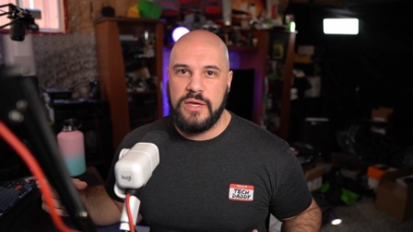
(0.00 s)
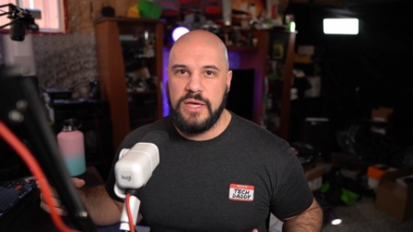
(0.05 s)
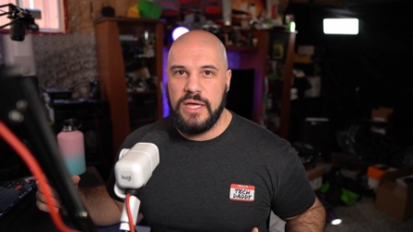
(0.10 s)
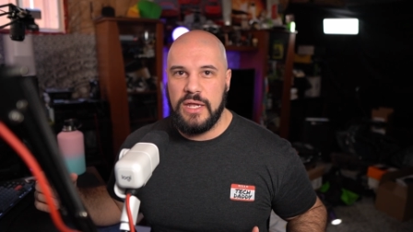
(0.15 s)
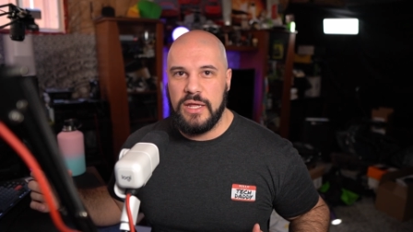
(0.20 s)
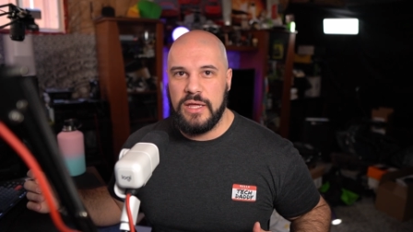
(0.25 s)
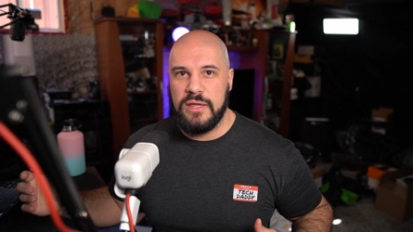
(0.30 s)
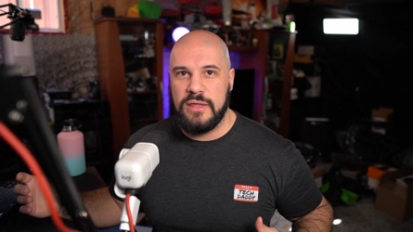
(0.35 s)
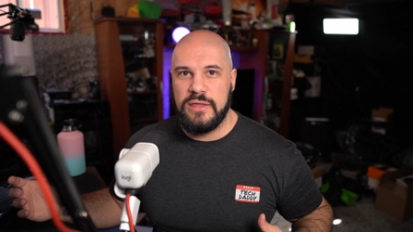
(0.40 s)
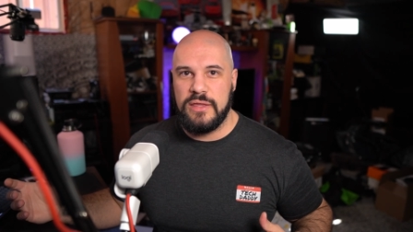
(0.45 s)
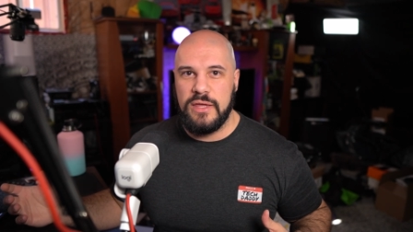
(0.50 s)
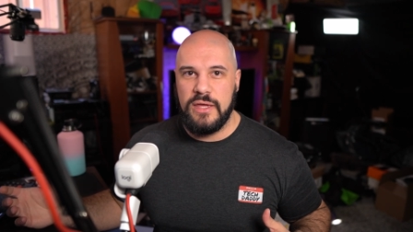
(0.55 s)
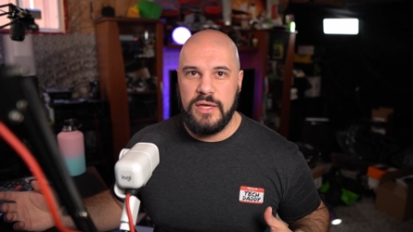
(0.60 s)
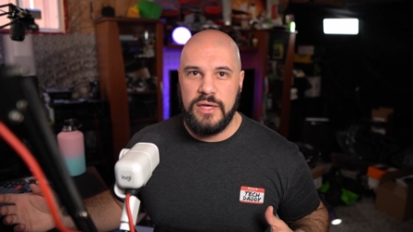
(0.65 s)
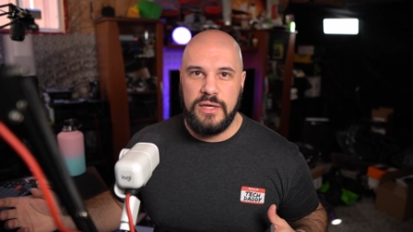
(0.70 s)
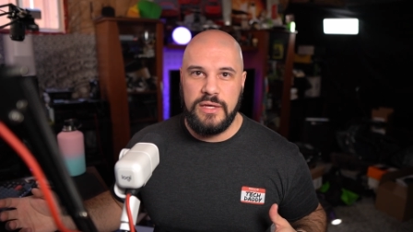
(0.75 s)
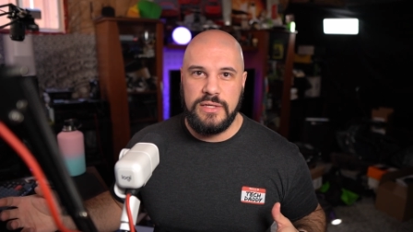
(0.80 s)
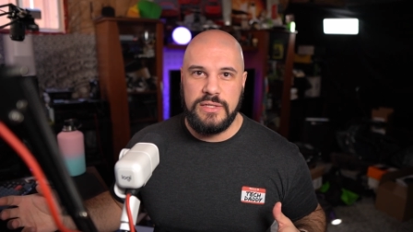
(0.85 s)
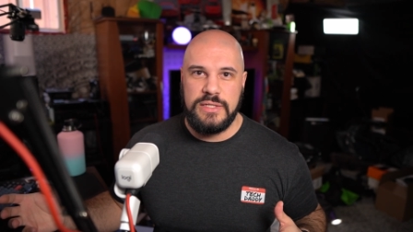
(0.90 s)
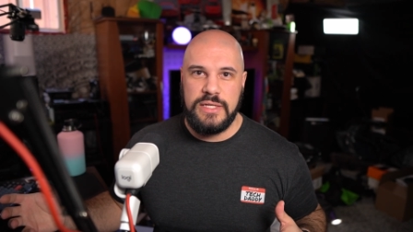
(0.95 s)
getting
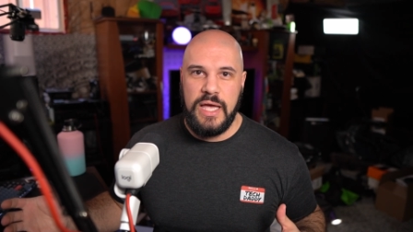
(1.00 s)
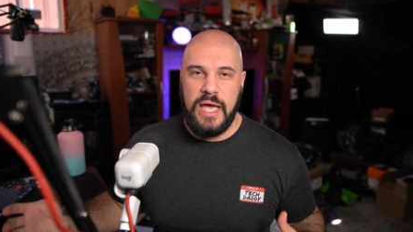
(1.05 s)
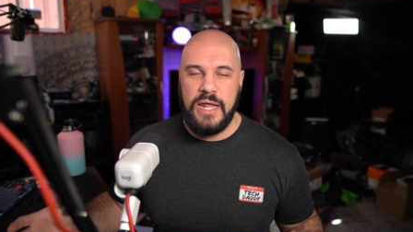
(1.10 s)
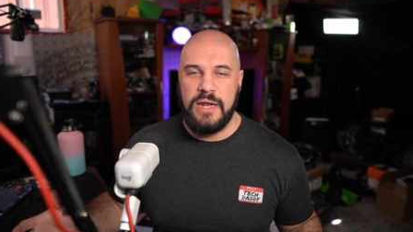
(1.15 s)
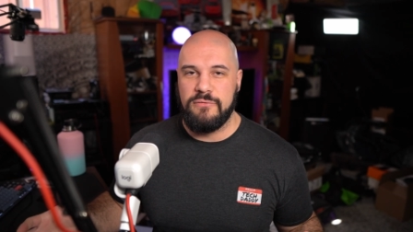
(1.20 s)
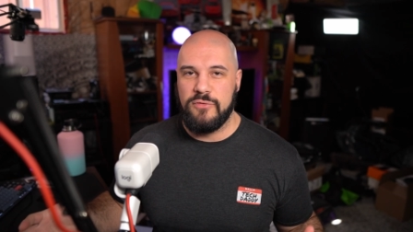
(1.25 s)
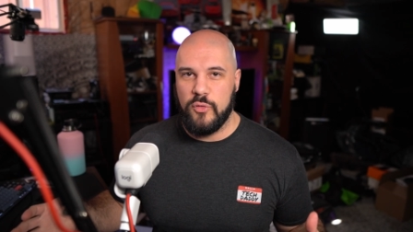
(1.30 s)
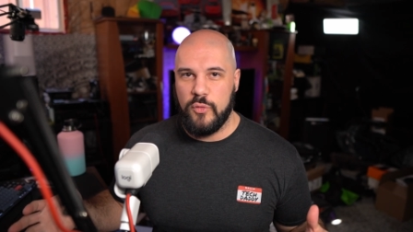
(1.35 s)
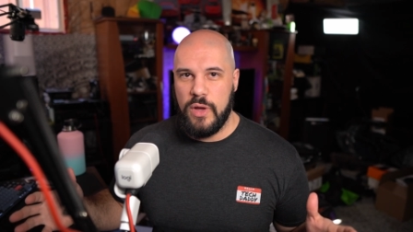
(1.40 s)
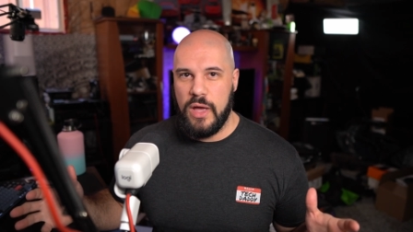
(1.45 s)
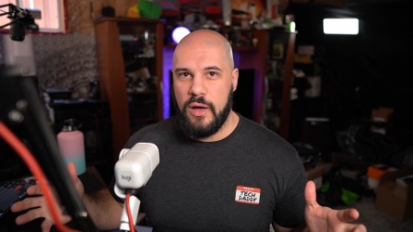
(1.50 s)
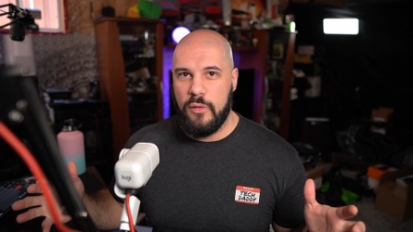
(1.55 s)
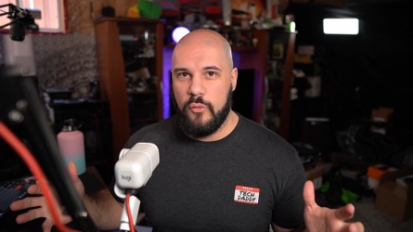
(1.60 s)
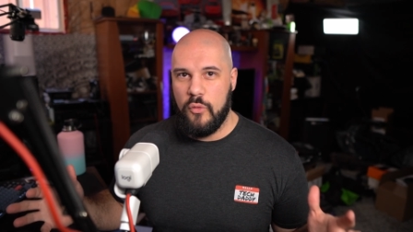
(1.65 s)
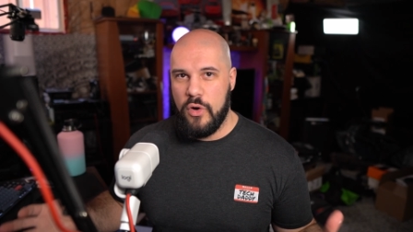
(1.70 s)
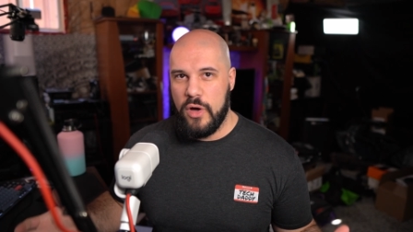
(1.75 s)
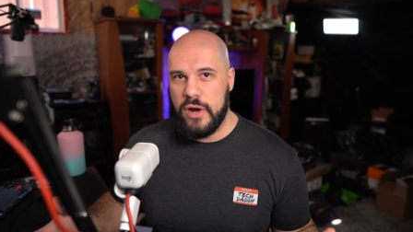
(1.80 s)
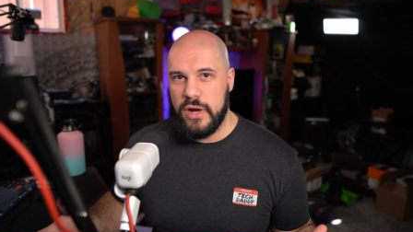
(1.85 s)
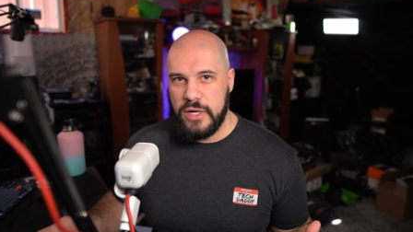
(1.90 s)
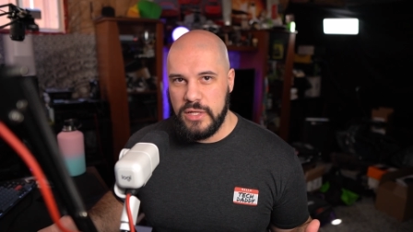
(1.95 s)
things kind of the way I
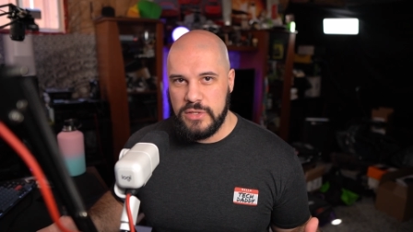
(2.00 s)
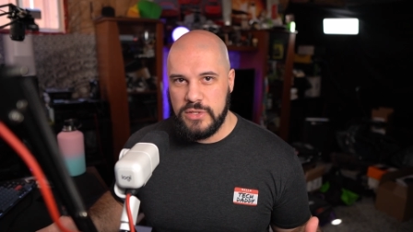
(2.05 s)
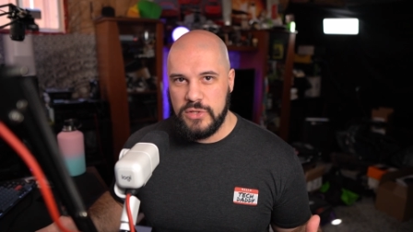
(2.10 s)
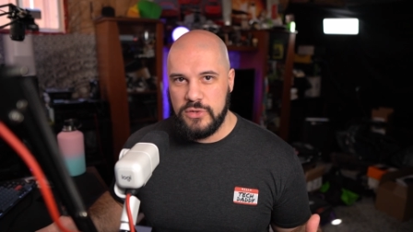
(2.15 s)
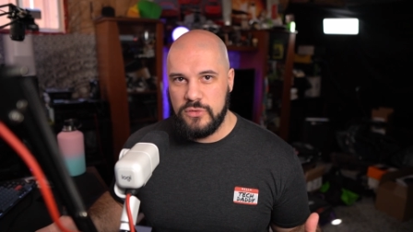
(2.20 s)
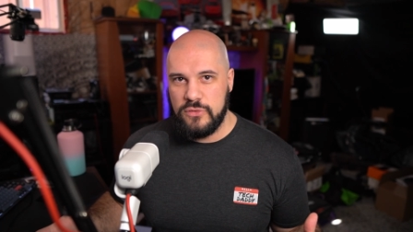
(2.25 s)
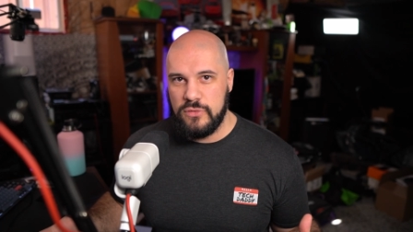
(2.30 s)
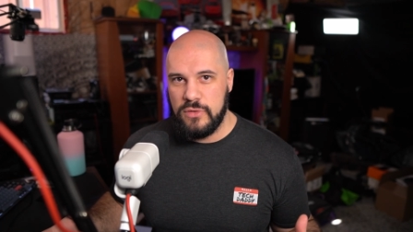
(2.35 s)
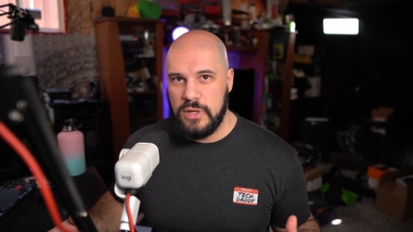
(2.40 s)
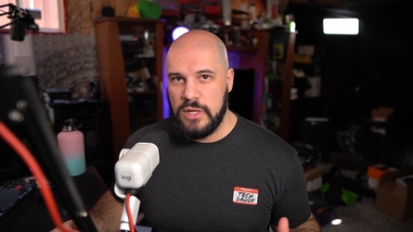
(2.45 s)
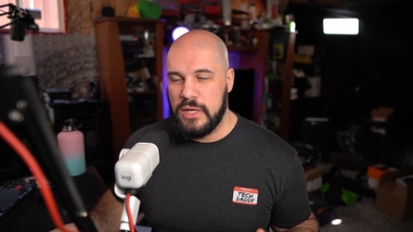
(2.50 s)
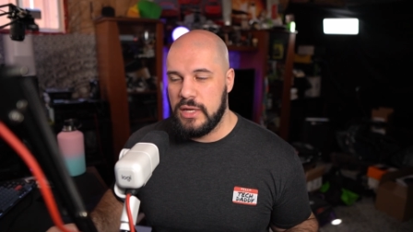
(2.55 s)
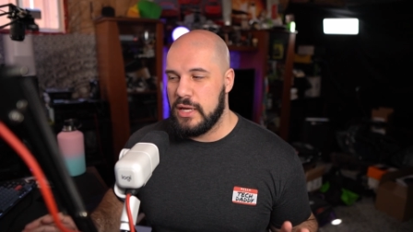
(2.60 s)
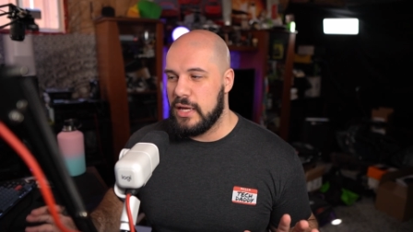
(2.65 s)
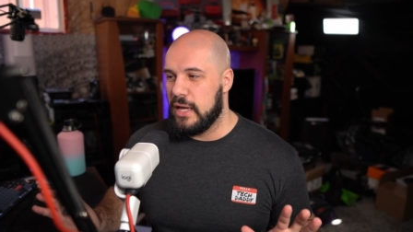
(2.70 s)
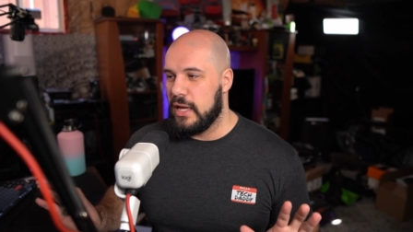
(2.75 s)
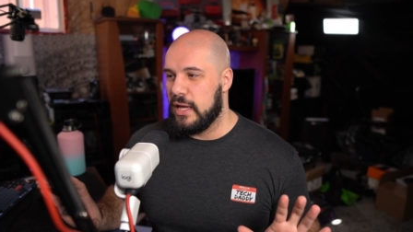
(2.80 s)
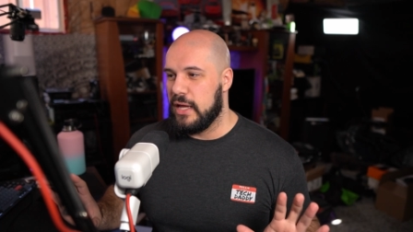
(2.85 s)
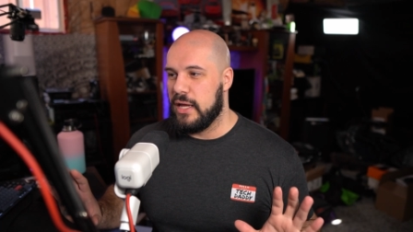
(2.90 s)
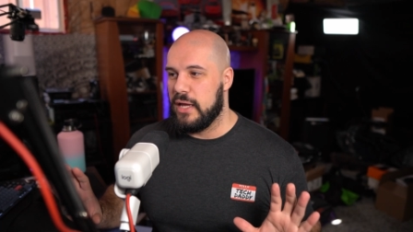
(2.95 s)
wanted it to,
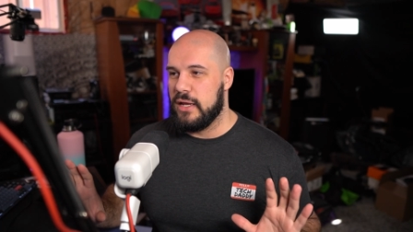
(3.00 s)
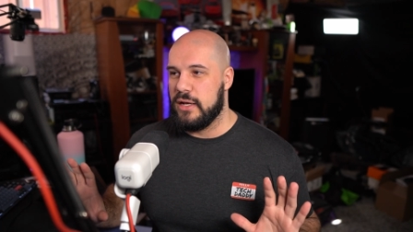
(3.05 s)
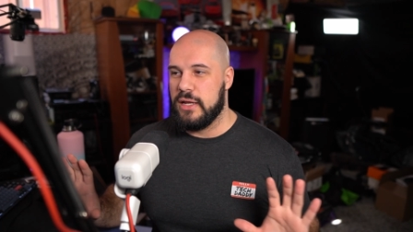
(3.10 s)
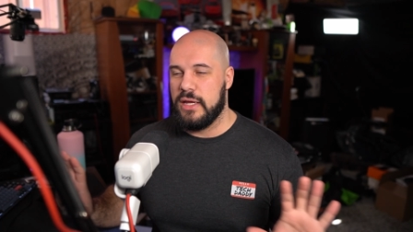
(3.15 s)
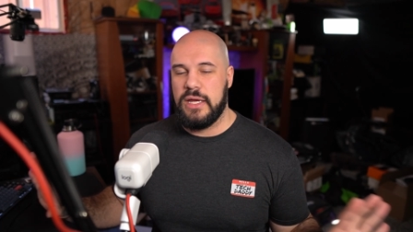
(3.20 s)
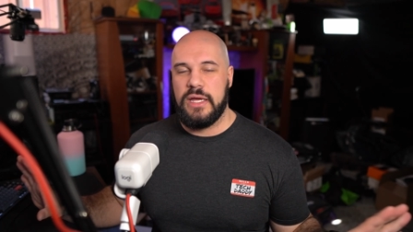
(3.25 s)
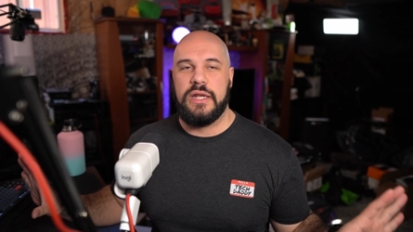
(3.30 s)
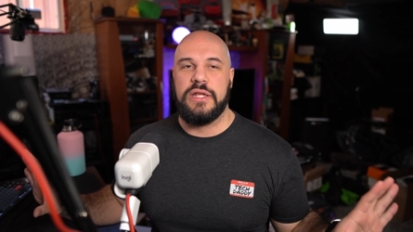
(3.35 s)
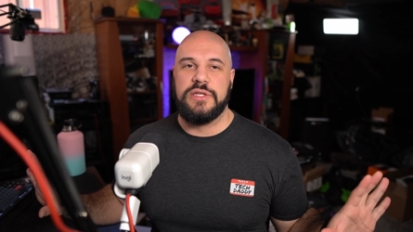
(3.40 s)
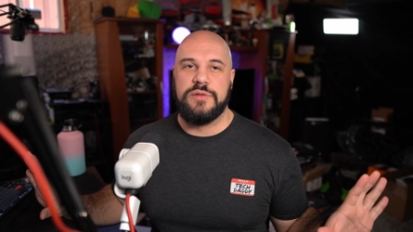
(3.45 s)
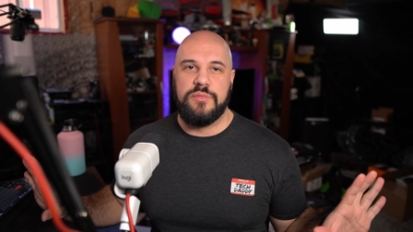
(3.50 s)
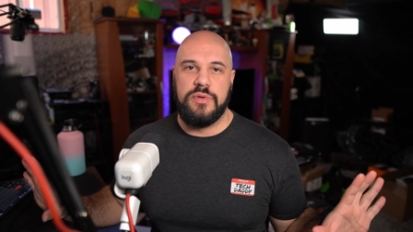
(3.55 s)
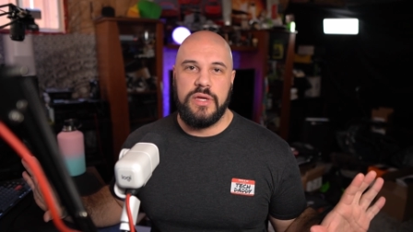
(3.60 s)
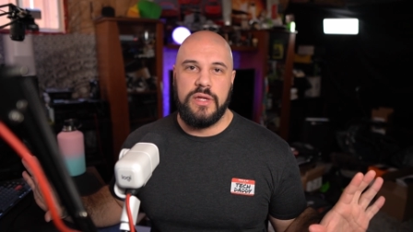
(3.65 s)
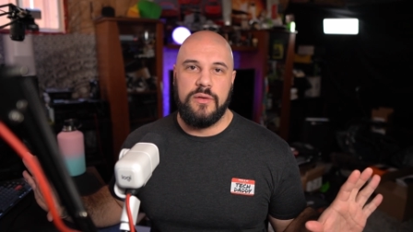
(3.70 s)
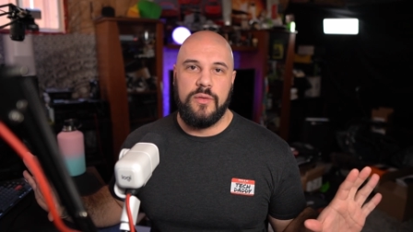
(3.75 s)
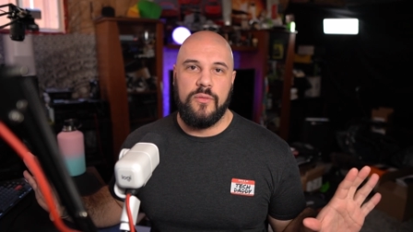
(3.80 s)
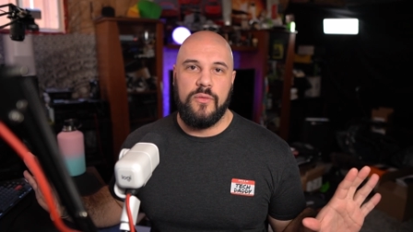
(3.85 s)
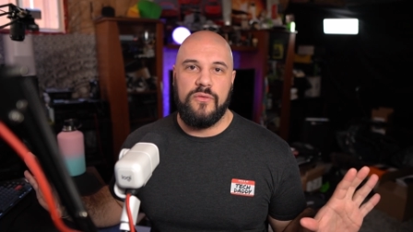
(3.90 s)
and it has been